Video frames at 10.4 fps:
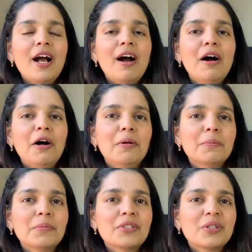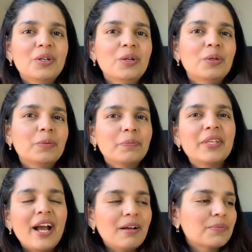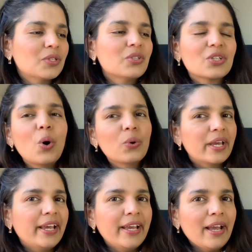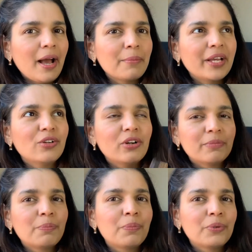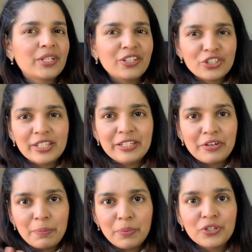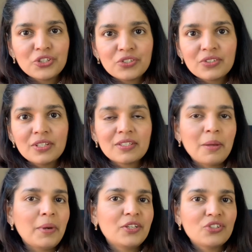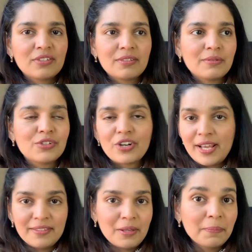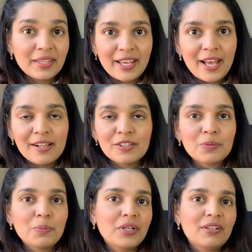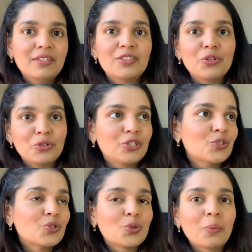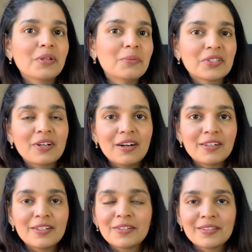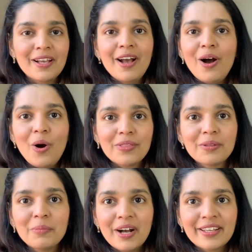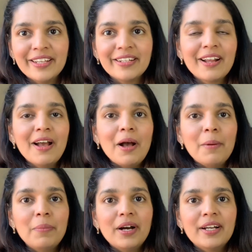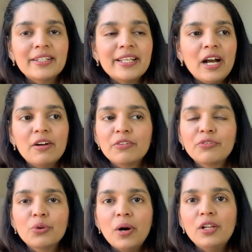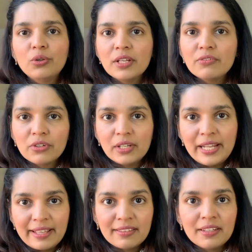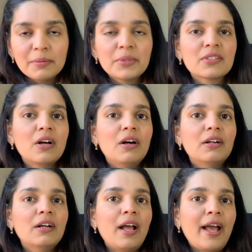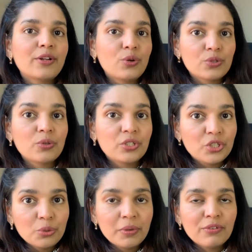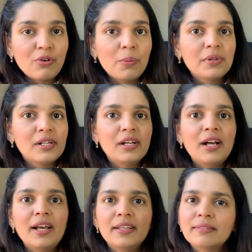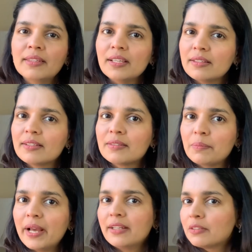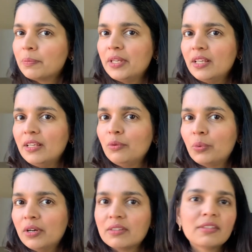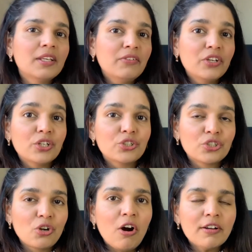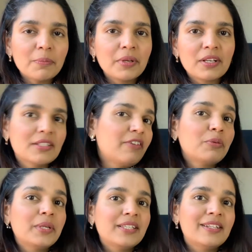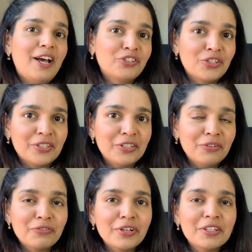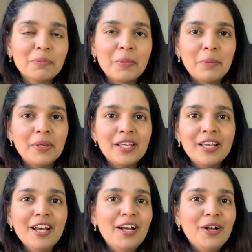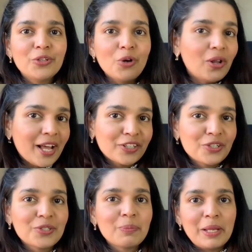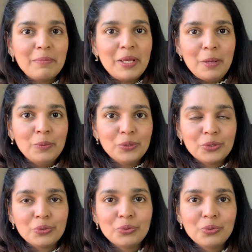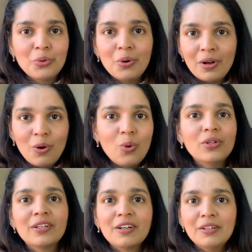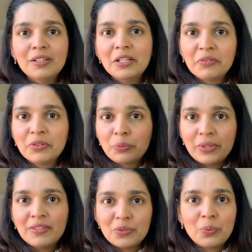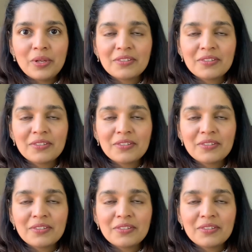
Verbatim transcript: Um, so yeah, so it's okay. I might not potentially repurchase this. I might just try something else, because you know, there's just so many mascaras on the market. But yeah, if you are looking for a lengthening mascara and also a tubing formula, I think this might be worth giving it a shot, because everybody's lashes are different. Maybe your lashes might be able to hold a curl even with this one.